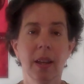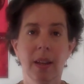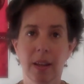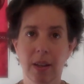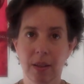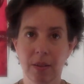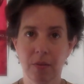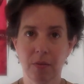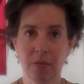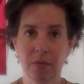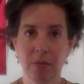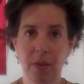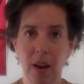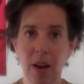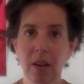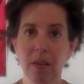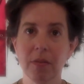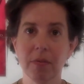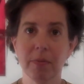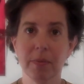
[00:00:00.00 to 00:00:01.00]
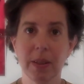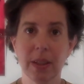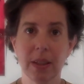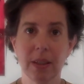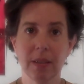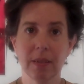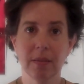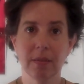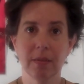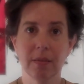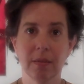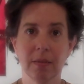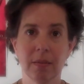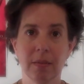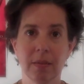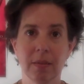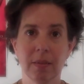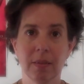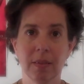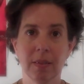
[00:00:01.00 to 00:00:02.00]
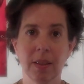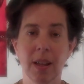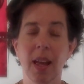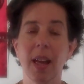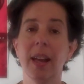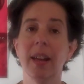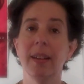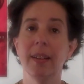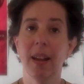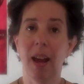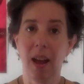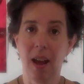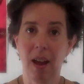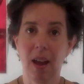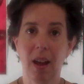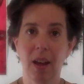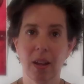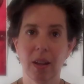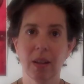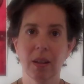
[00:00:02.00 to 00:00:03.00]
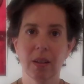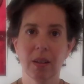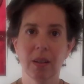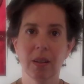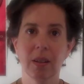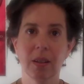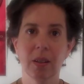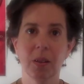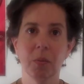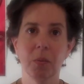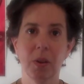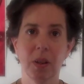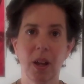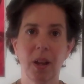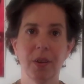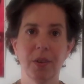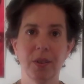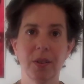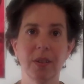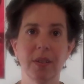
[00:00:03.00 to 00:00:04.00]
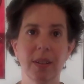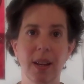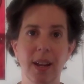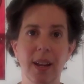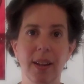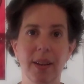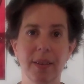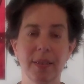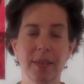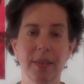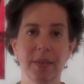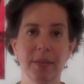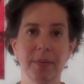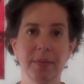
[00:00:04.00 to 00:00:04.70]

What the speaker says: Involve me, and I will understand.